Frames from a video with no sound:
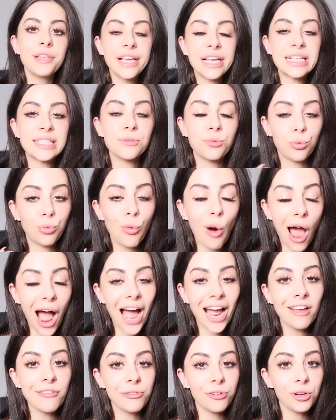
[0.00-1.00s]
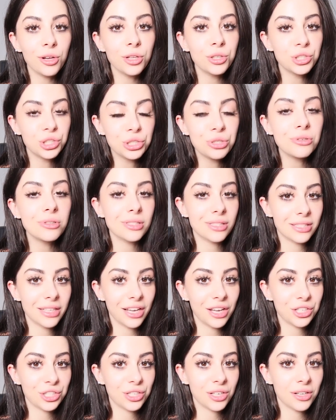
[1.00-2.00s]
These rival news
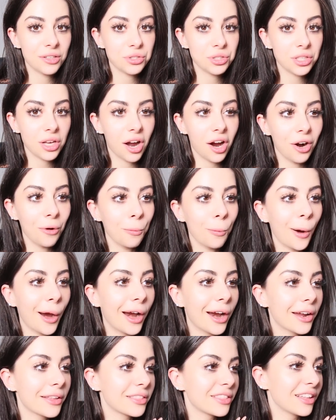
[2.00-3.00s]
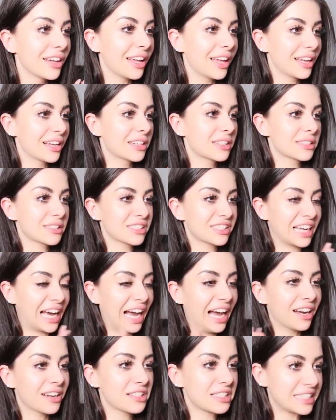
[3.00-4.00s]
stations are wearing the
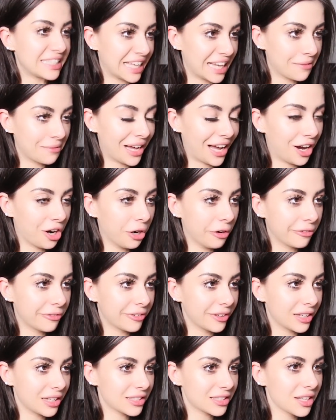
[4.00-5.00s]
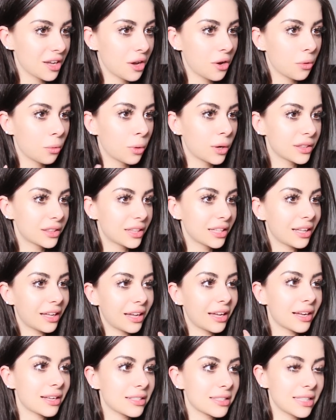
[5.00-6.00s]
exact same outfits with the
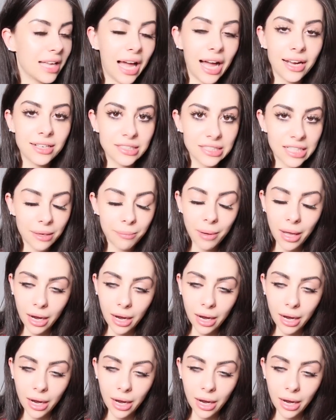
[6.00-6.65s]
exact same